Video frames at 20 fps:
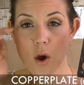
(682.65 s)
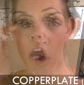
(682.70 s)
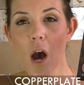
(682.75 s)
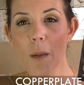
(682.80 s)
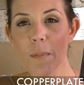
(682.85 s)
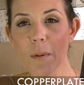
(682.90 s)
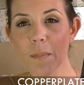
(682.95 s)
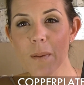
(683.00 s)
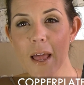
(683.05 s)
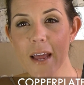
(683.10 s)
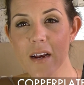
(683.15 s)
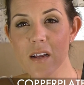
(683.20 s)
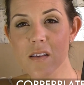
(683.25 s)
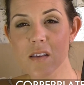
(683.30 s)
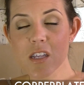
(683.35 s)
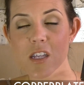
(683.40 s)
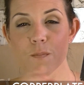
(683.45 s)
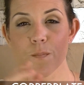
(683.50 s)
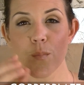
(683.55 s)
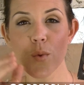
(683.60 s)
Copperplate is
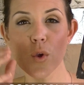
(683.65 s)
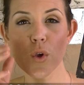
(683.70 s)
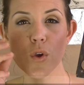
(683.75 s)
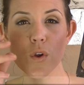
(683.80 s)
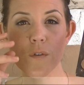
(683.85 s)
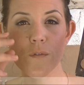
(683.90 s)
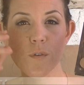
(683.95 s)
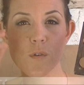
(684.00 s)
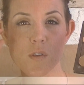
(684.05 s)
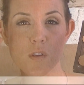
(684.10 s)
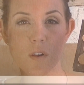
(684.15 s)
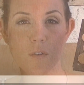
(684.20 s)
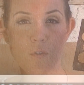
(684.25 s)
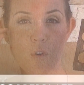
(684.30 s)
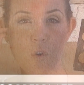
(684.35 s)
this beautiful sort of